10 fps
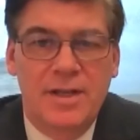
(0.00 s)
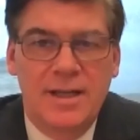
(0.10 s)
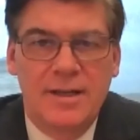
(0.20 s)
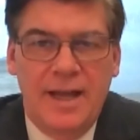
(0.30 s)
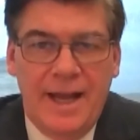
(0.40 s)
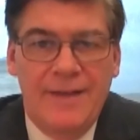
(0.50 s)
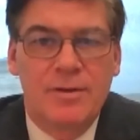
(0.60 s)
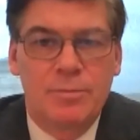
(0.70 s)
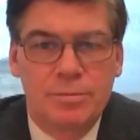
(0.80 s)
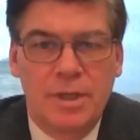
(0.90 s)
in have
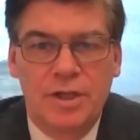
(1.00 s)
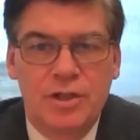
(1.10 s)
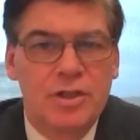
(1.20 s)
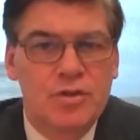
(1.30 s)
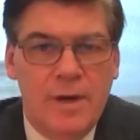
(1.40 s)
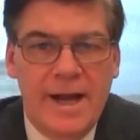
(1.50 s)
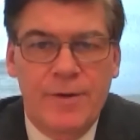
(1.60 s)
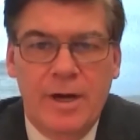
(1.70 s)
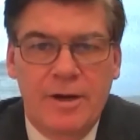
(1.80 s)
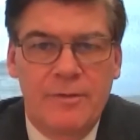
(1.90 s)
a good
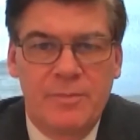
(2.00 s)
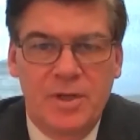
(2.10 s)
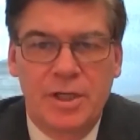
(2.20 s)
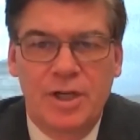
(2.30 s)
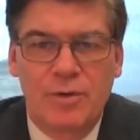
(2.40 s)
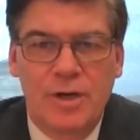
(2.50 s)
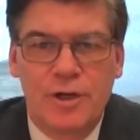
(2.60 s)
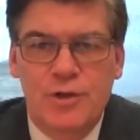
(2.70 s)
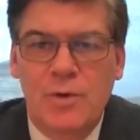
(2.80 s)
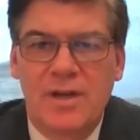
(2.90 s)
track record of building
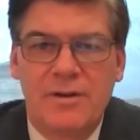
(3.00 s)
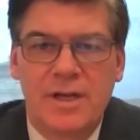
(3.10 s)
careers, whether